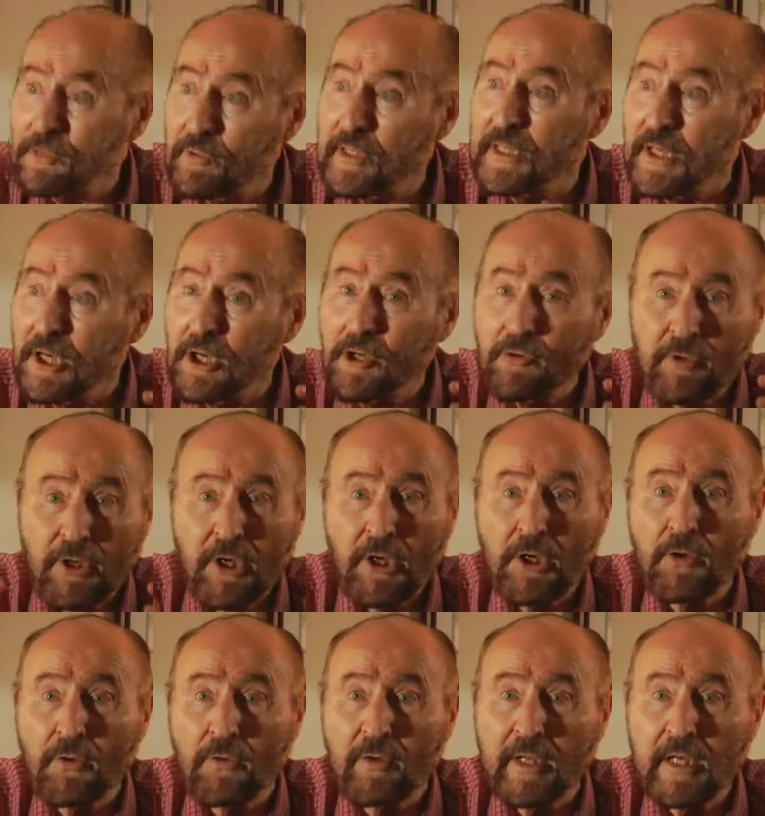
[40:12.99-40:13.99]
We don't
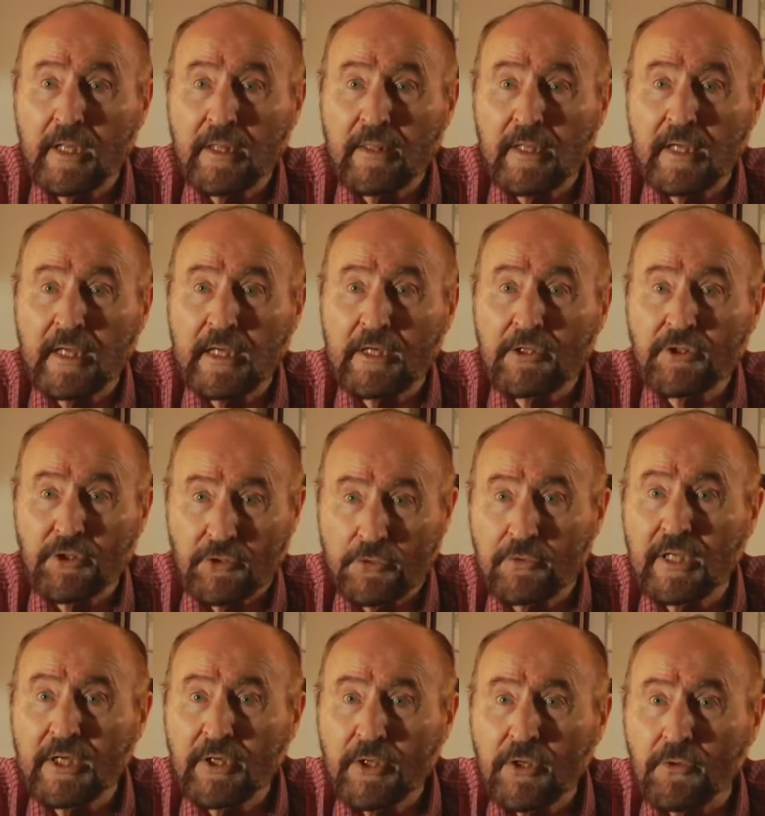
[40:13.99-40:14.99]
know anything else you
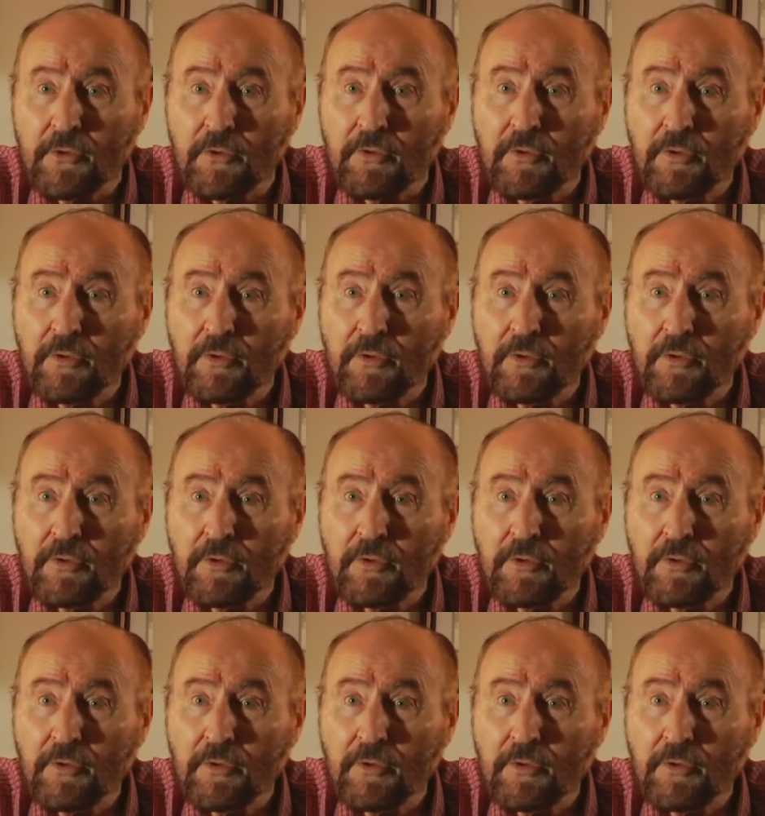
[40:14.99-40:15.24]
can do.